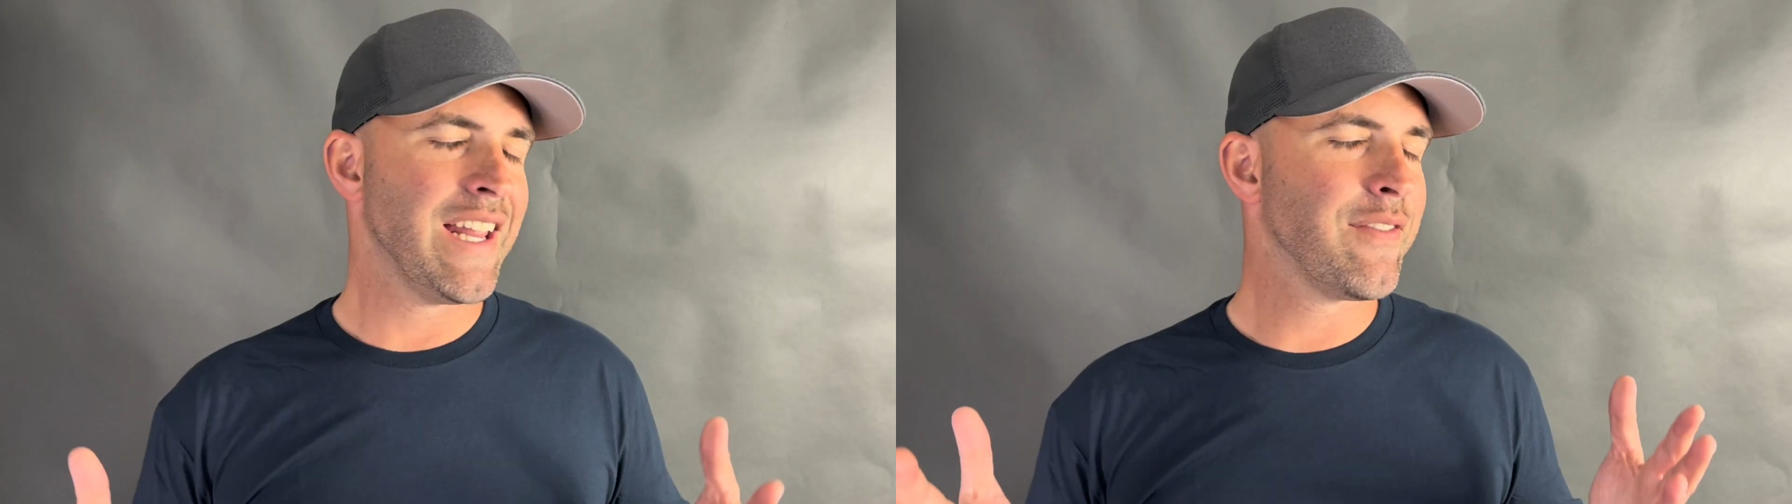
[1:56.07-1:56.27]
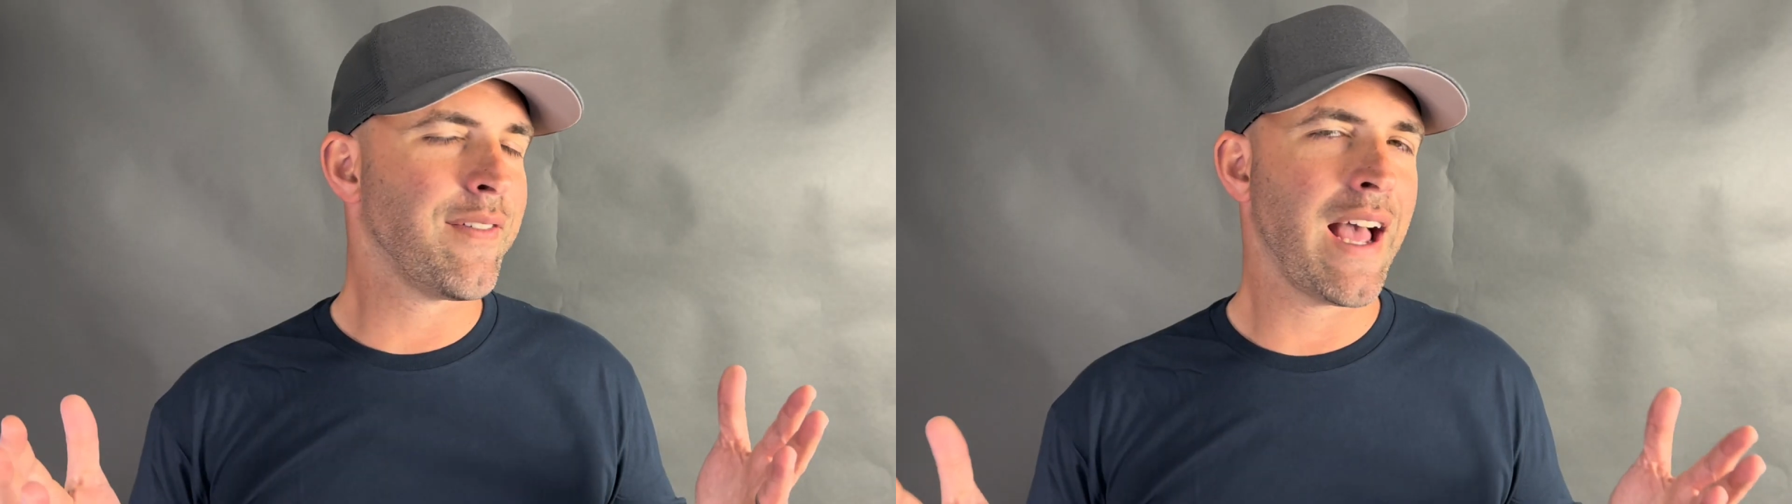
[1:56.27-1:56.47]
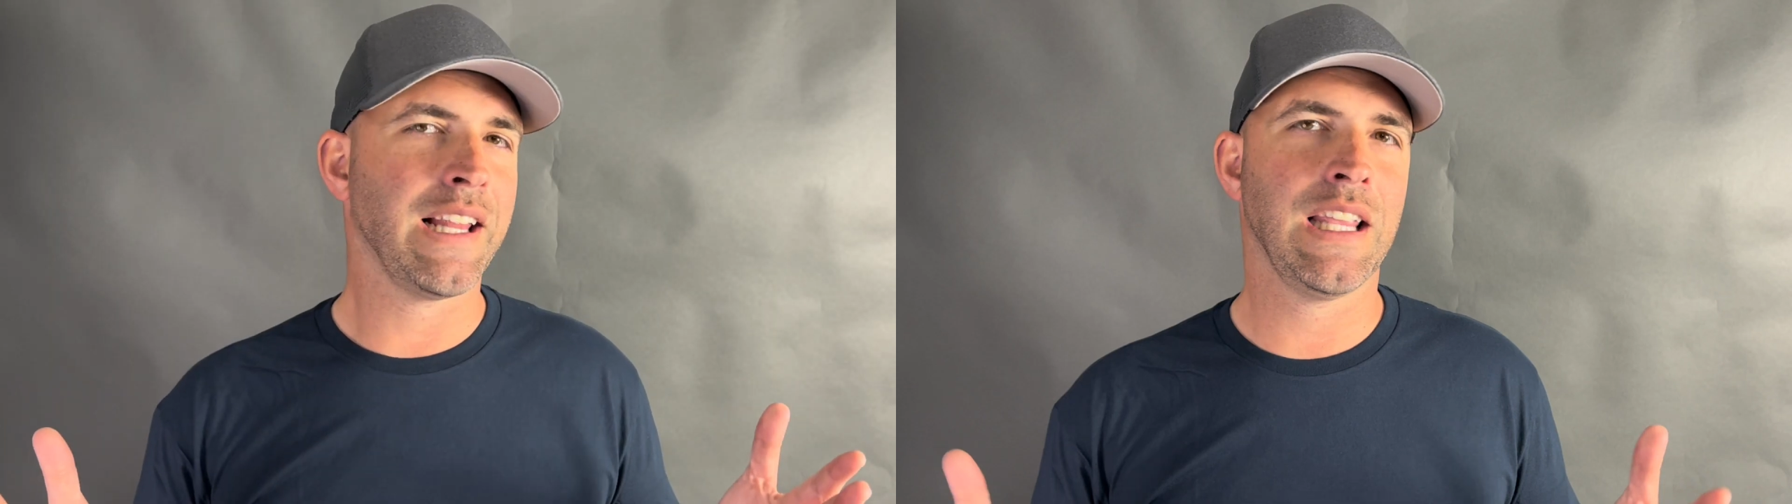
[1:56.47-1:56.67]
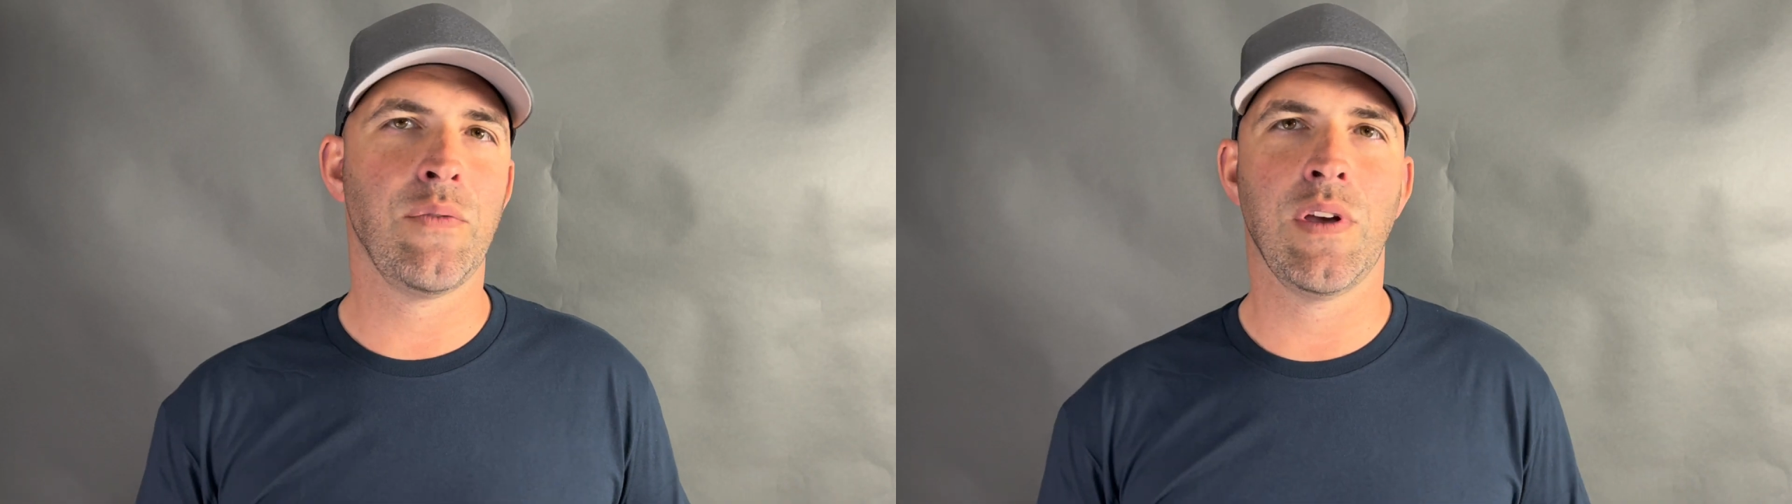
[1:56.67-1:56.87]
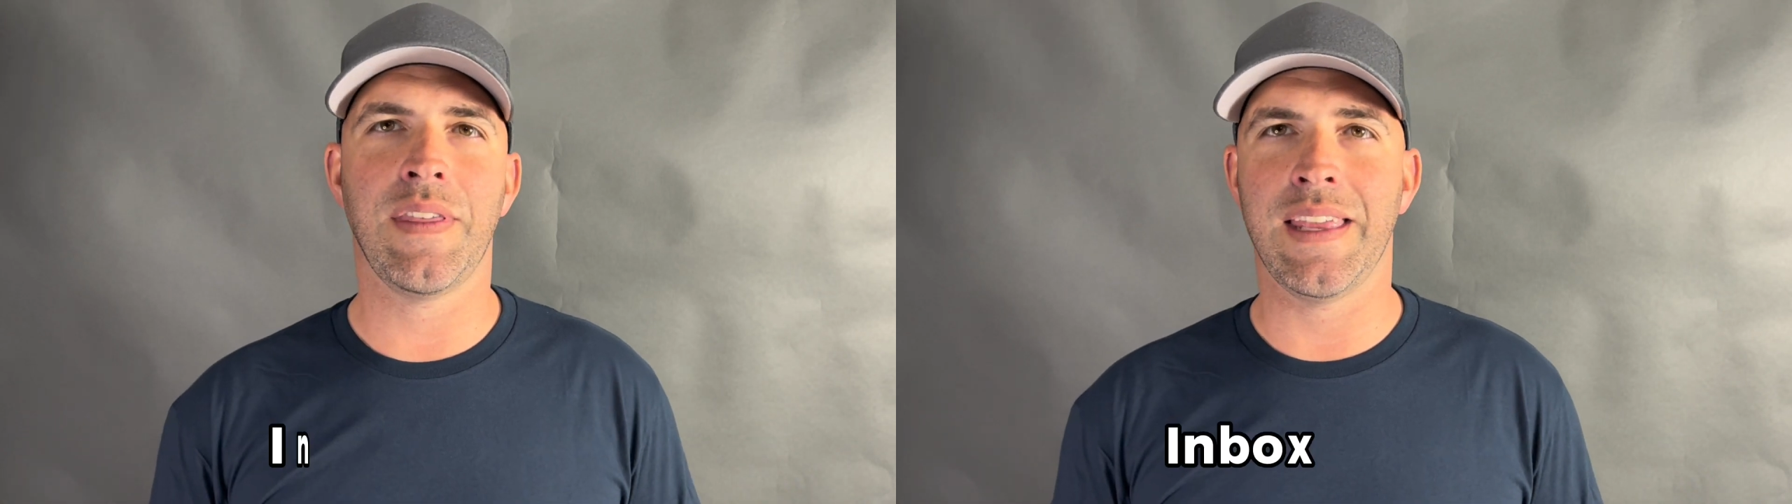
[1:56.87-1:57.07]
finally,
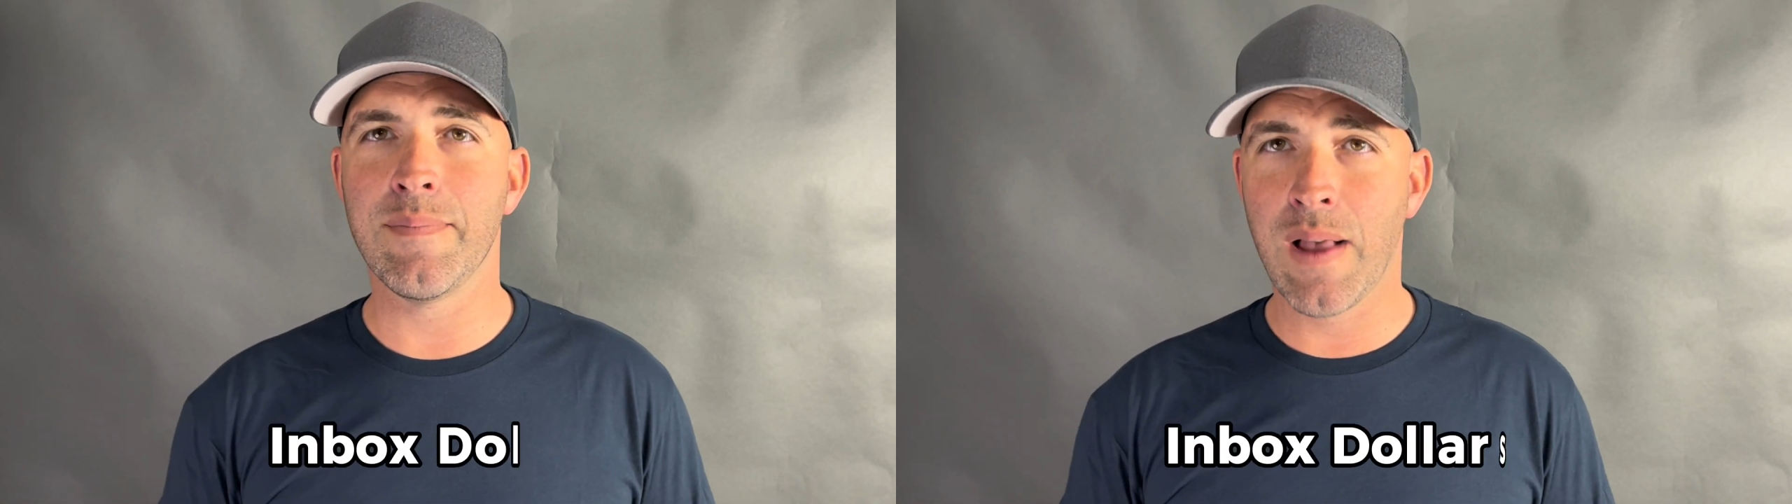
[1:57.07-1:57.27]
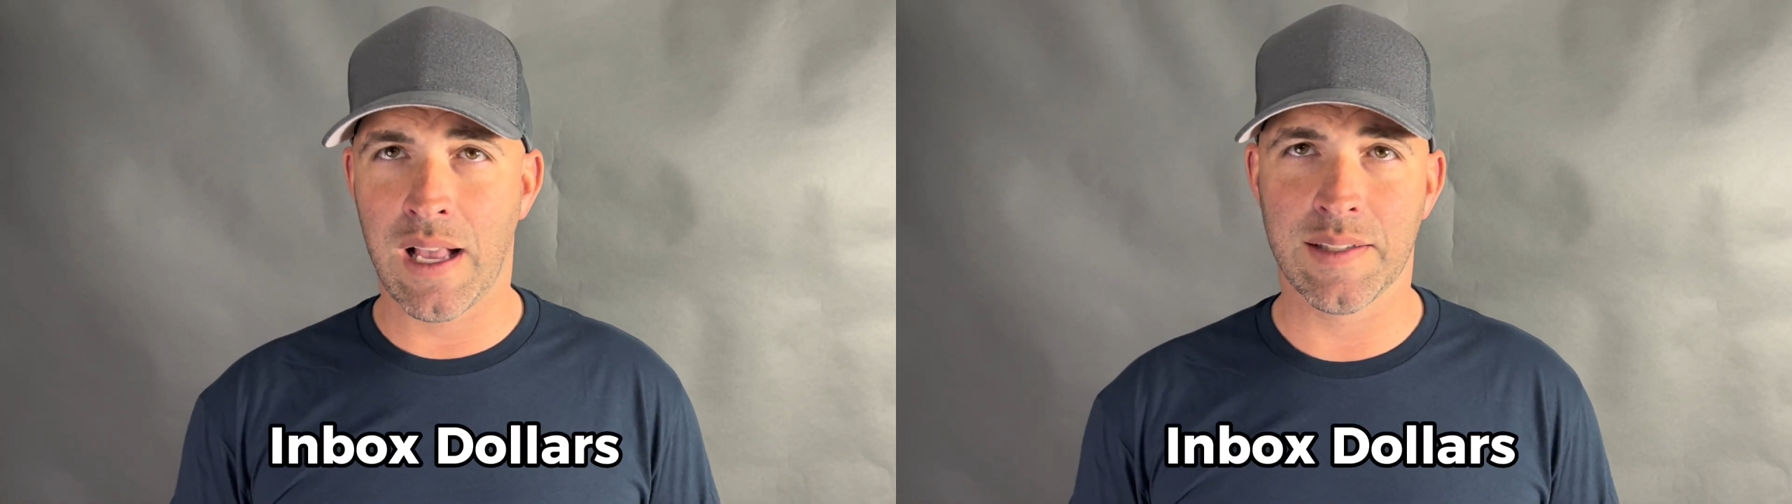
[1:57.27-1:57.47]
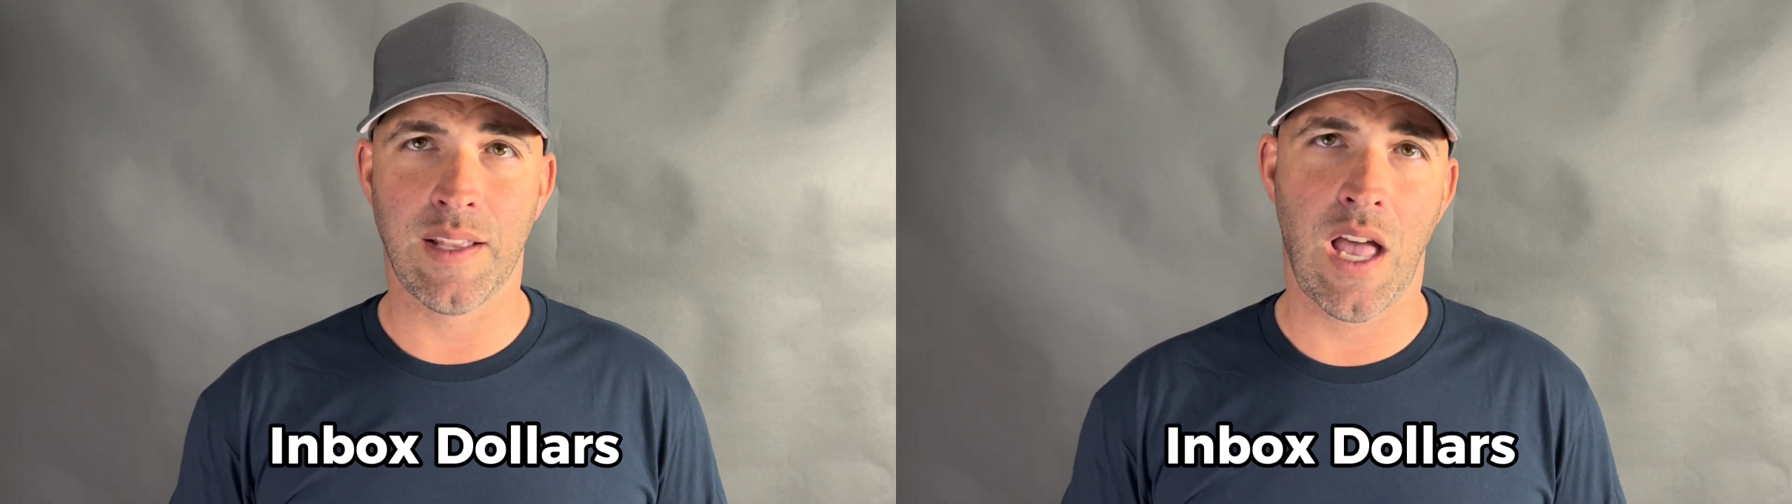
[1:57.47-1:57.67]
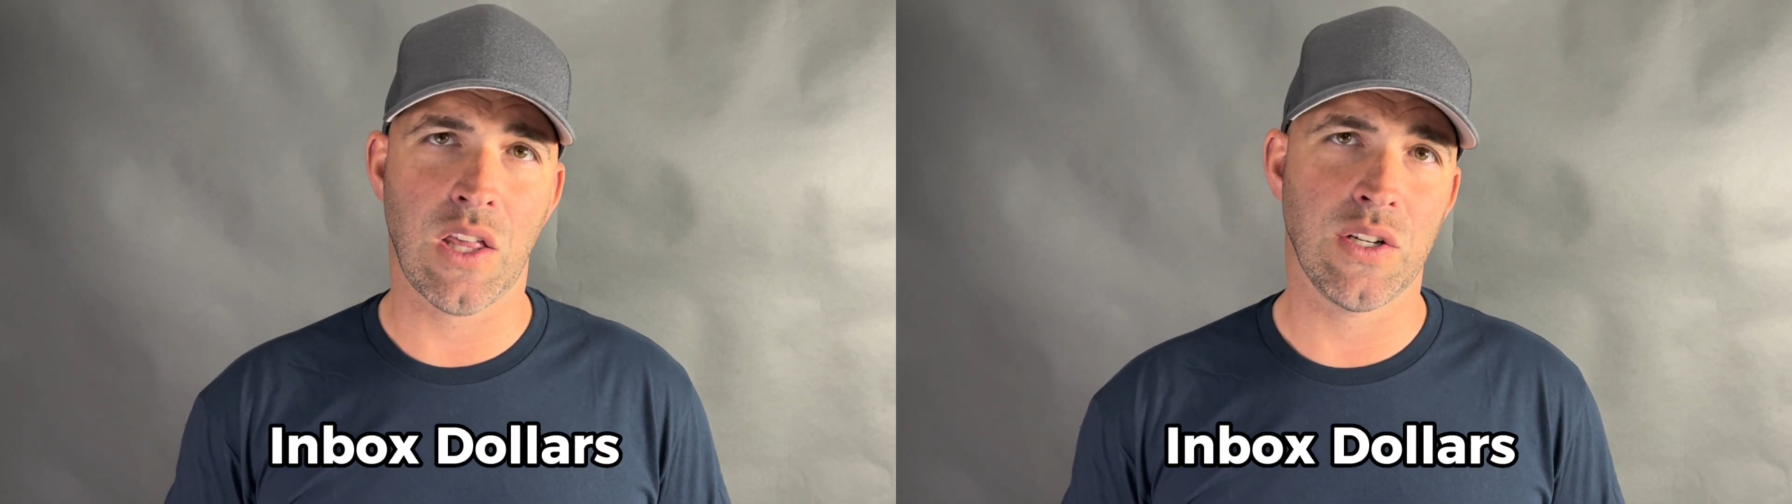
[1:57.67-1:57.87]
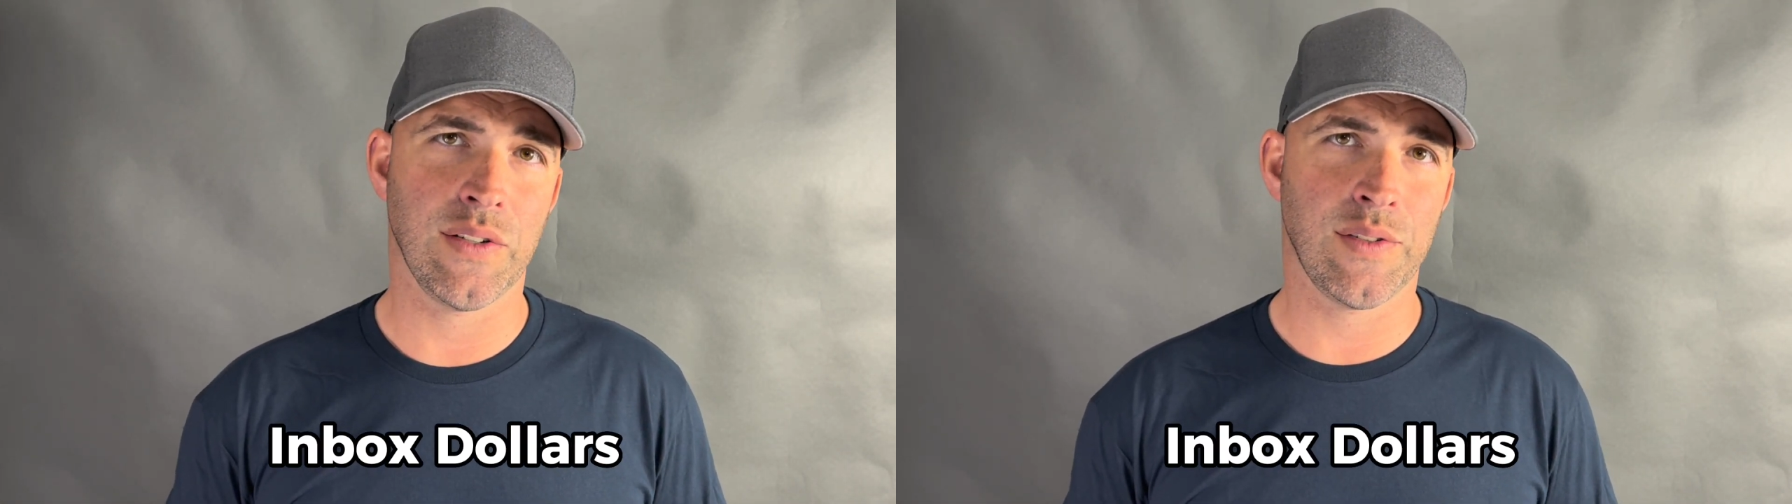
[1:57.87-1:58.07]
with Inbox
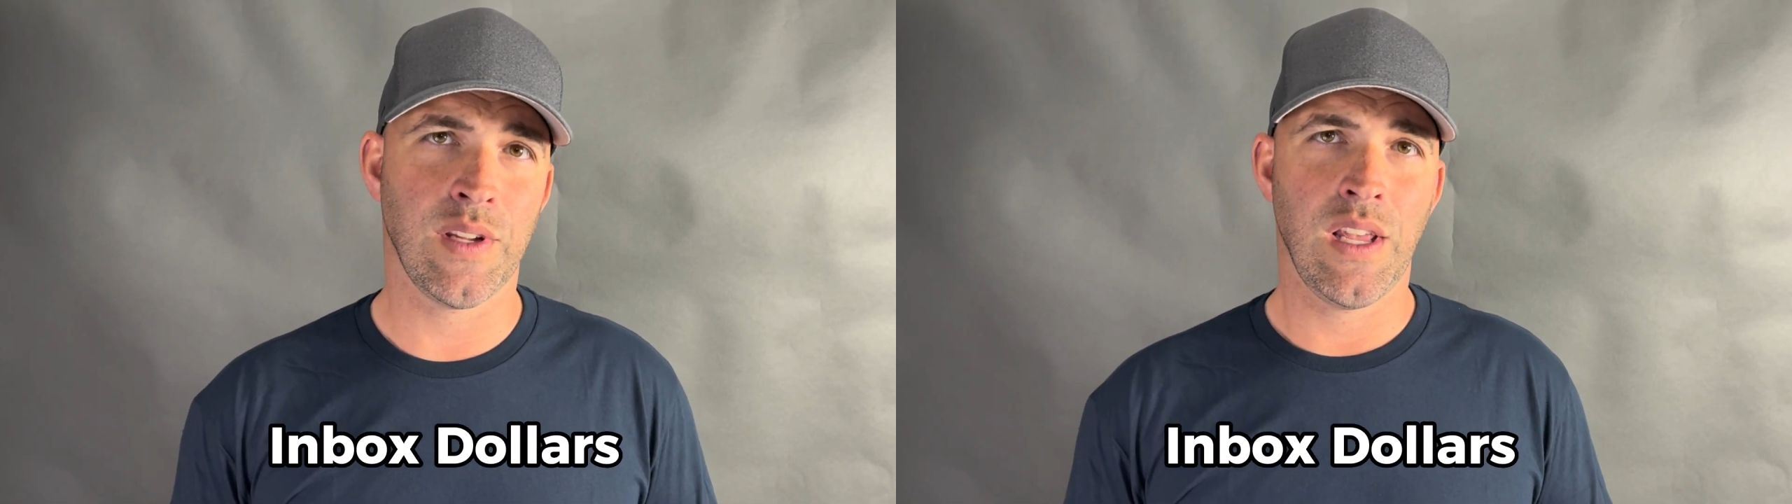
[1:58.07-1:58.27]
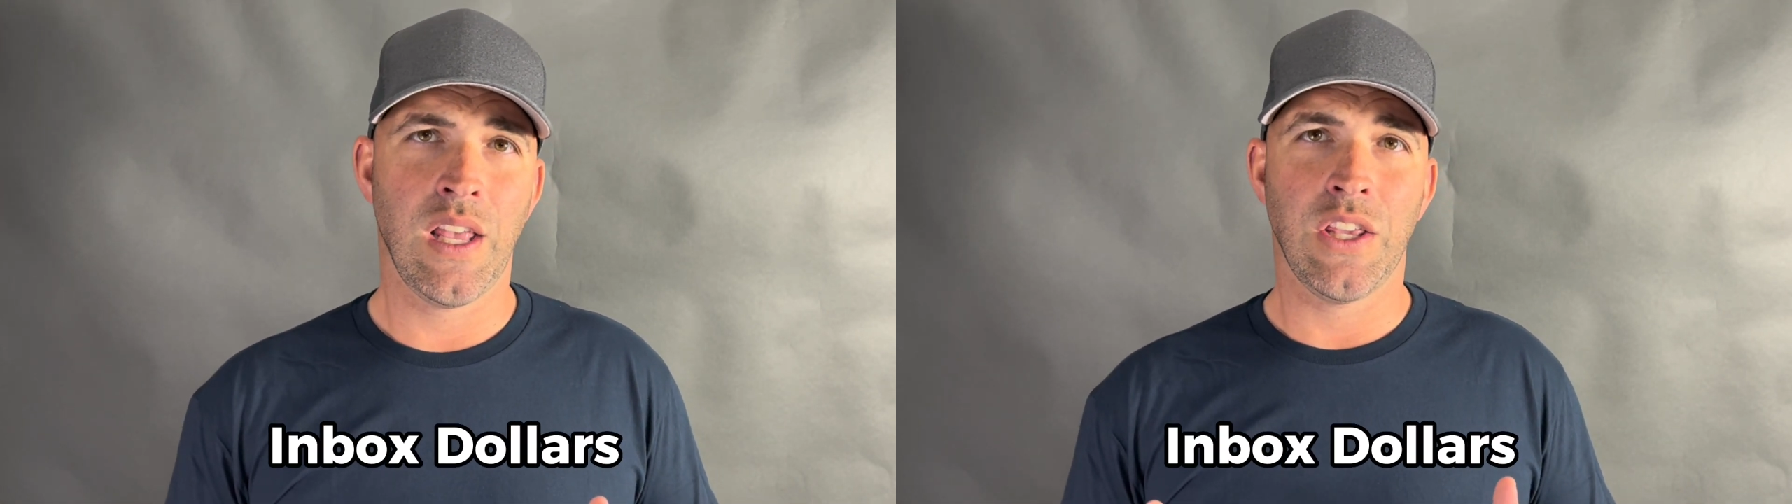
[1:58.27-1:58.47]
Dollars,